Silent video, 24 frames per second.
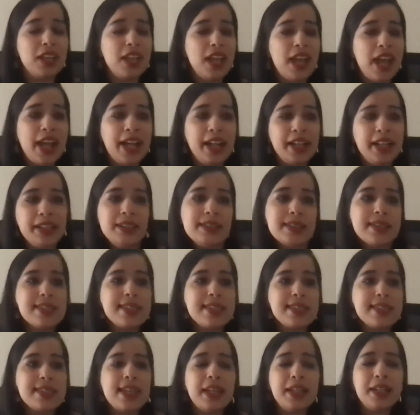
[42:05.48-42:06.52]

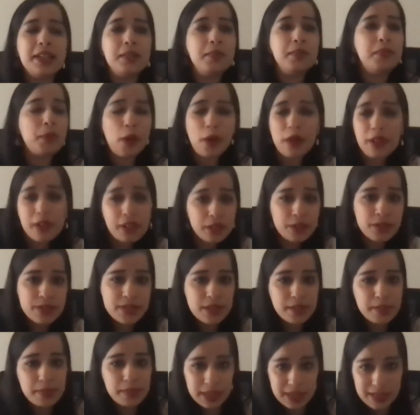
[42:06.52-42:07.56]
understand product to
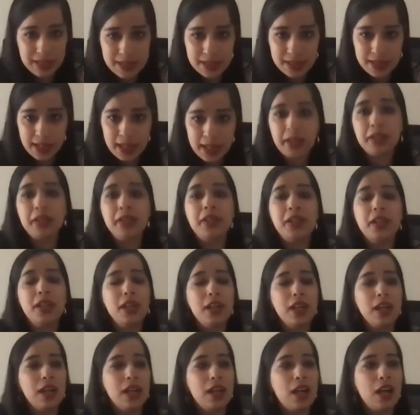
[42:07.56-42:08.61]
some extent,
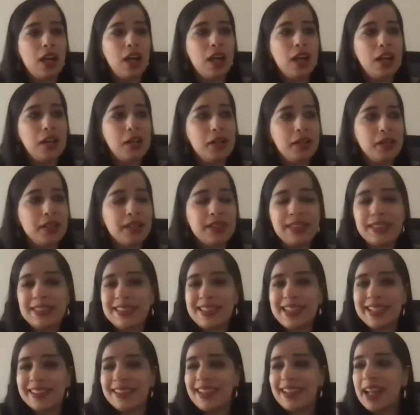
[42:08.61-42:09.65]
and things
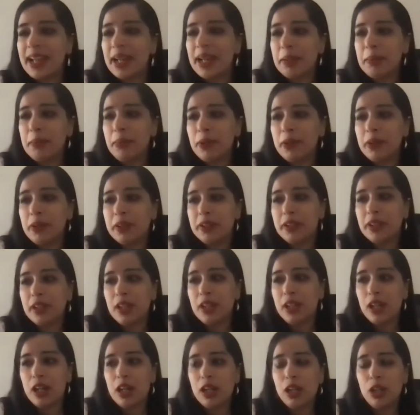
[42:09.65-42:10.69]
like that. But
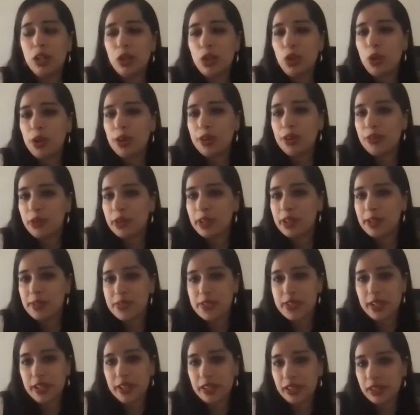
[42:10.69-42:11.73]
a lot of what I was
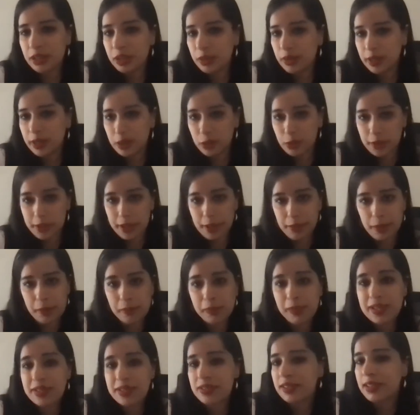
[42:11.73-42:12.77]
getting into, I had no idea about.
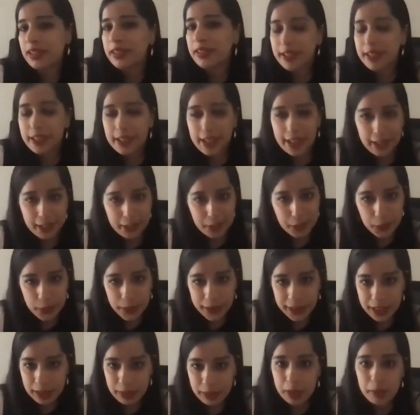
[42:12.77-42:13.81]
Plus dating, I had no
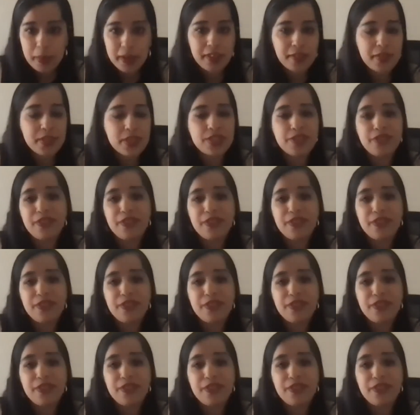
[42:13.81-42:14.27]
idea about. But it was